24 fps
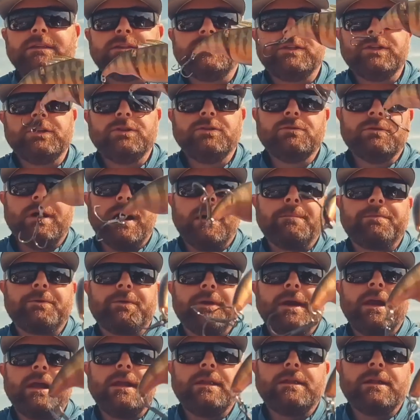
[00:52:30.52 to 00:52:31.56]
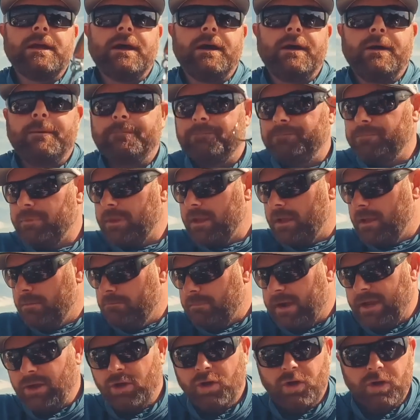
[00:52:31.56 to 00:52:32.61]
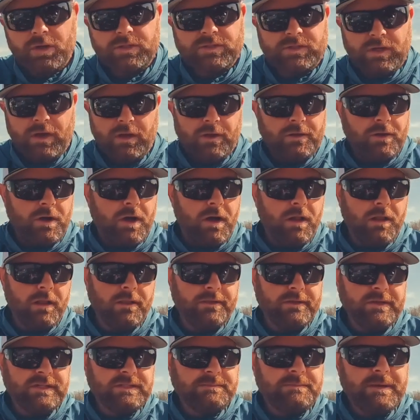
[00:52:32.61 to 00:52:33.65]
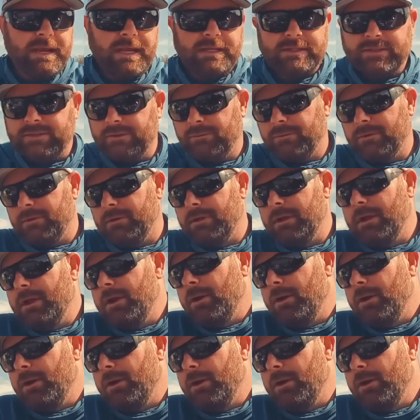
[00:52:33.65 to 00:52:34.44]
do upgrade um, my hooks on all of these baits. So we'll,